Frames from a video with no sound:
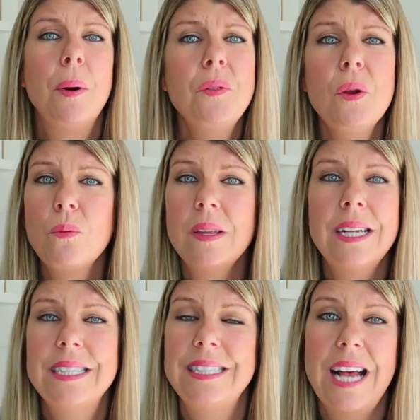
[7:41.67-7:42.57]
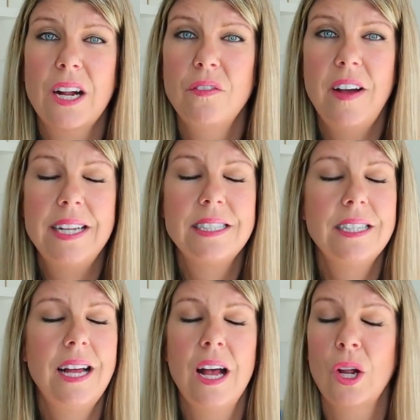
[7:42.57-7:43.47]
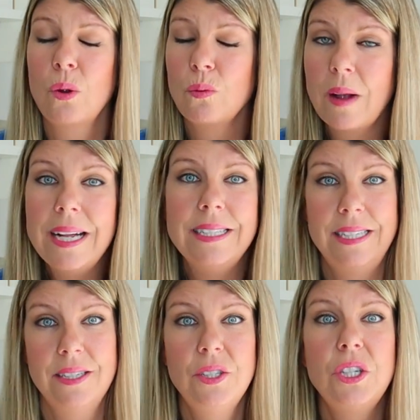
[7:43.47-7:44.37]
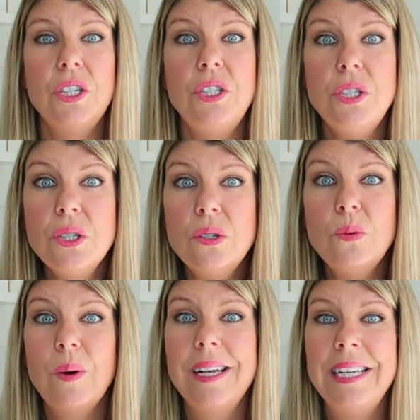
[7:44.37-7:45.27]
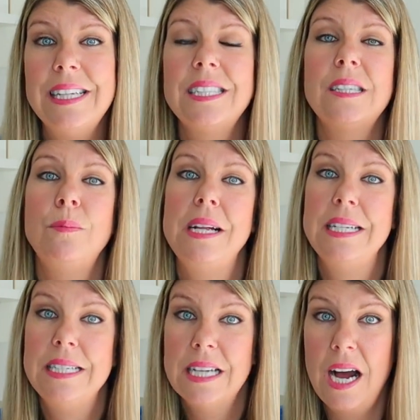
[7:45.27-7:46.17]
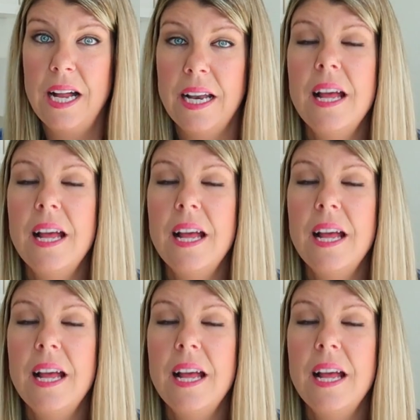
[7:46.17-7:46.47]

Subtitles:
Both are willing to sacrifice a great deal to do what needs to be done.